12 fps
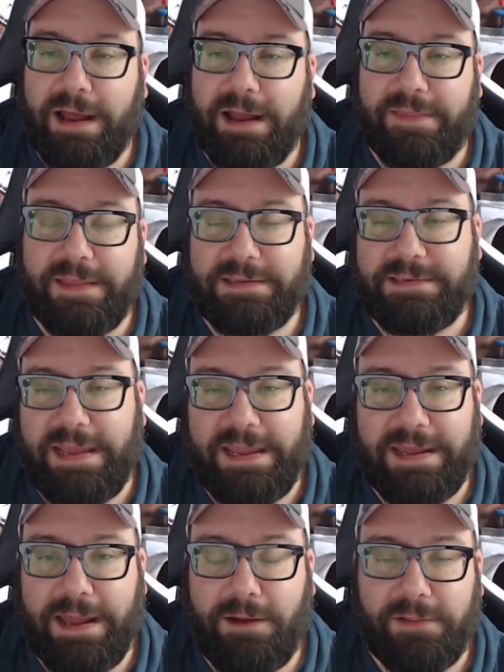then take
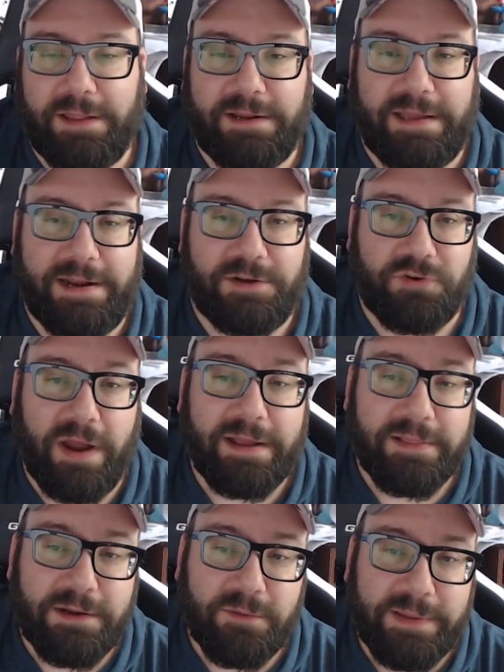it out, let it kind of dry a
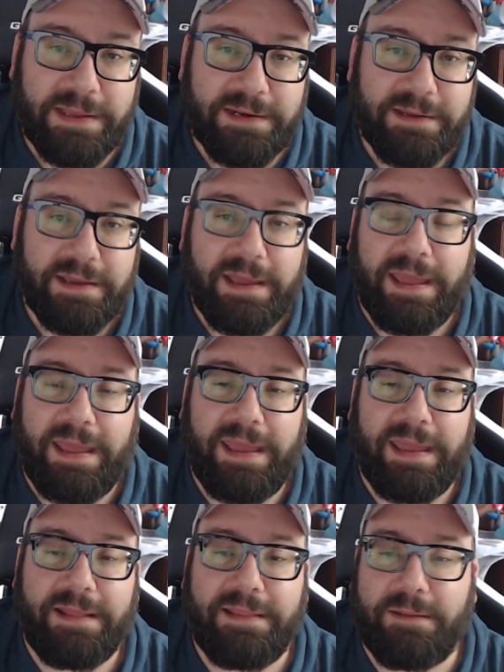little bit,
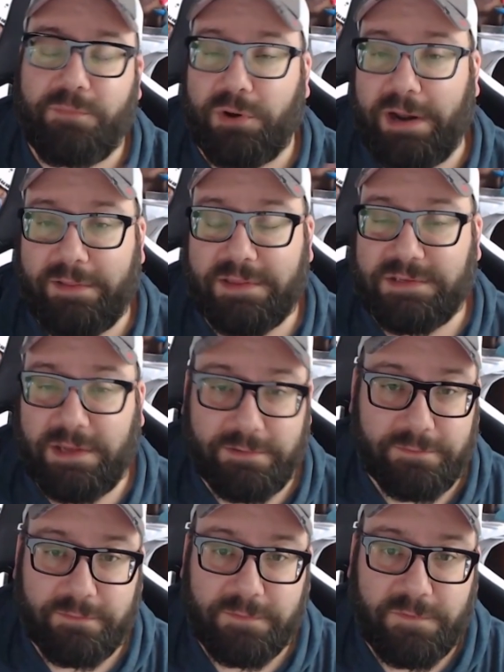and then put it out in the sun
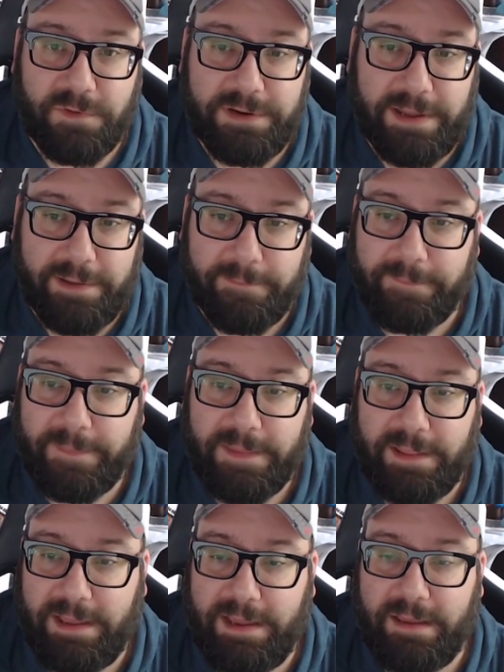for a day,
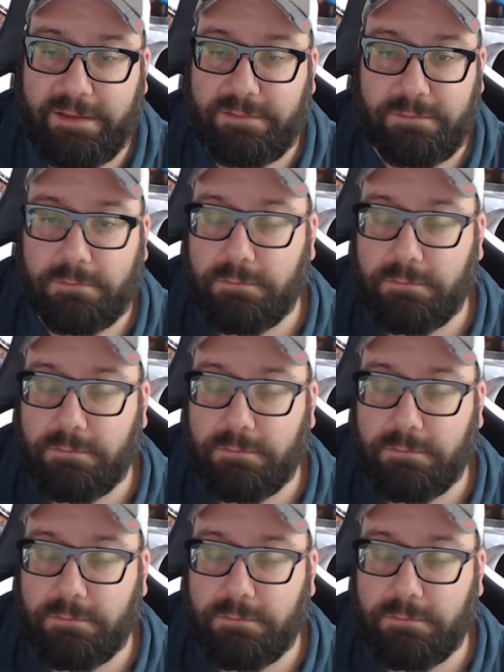and